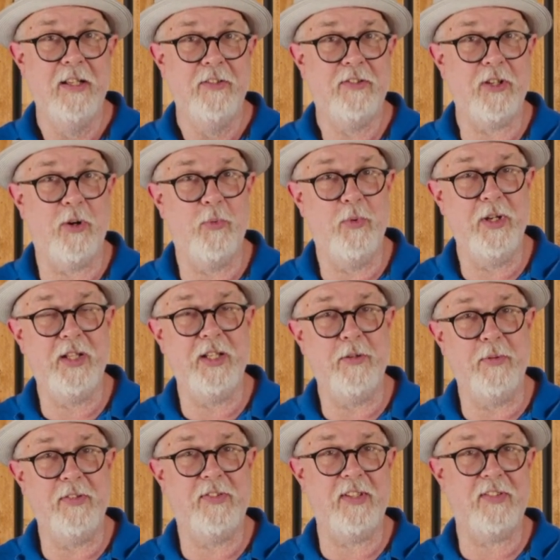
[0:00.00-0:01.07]
So really,
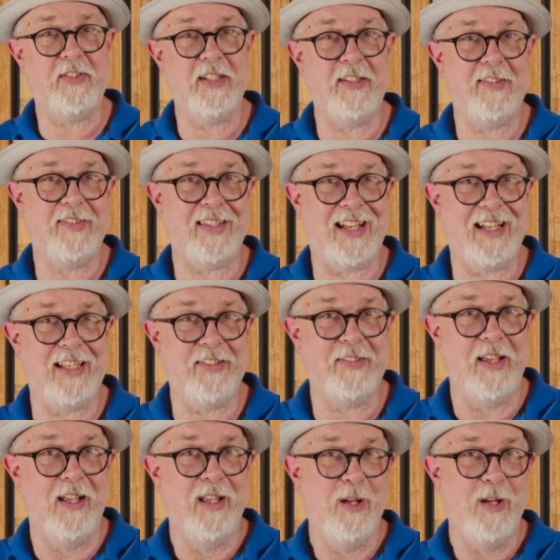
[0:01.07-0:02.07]
resistance size